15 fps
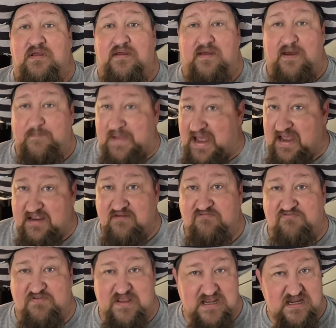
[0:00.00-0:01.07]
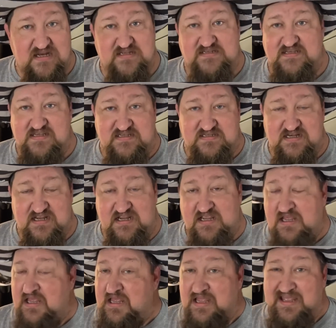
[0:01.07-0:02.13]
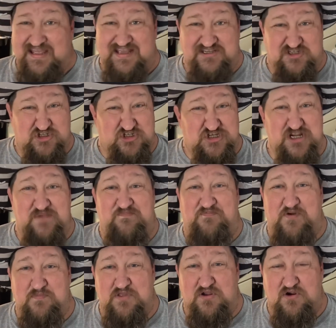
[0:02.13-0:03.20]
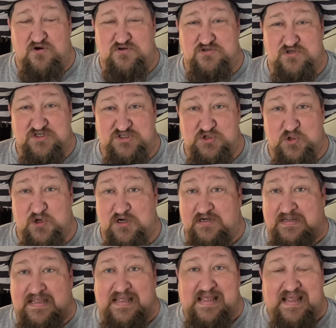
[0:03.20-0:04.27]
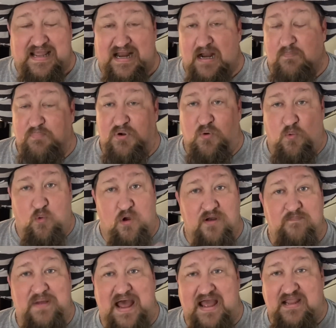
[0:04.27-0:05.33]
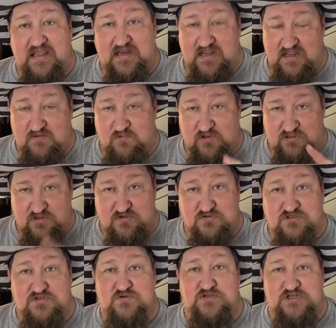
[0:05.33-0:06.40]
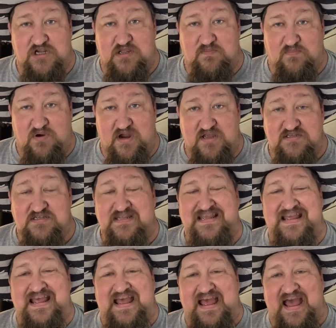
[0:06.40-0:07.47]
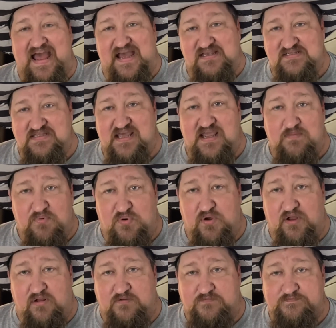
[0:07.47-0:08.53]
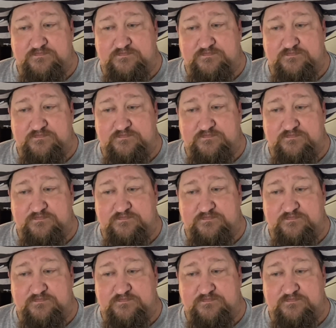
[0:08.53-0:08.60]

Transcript: a pack of fajita seasoning. It's cheap from the grocery store, and I put 1 packet in with those 2 chicken breasts as they boil.